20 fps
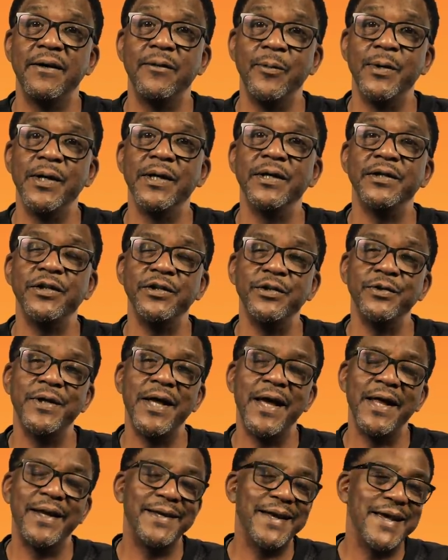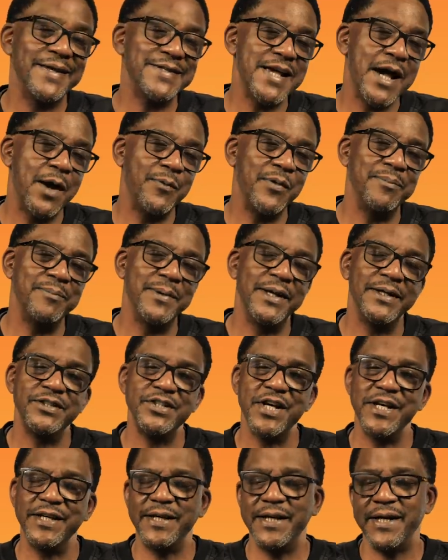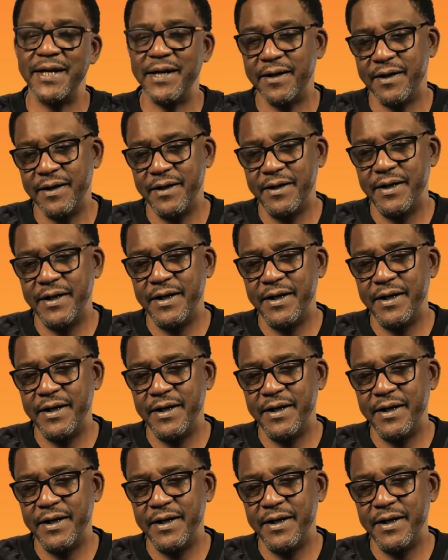willing to do that. And that's how we met Jay King.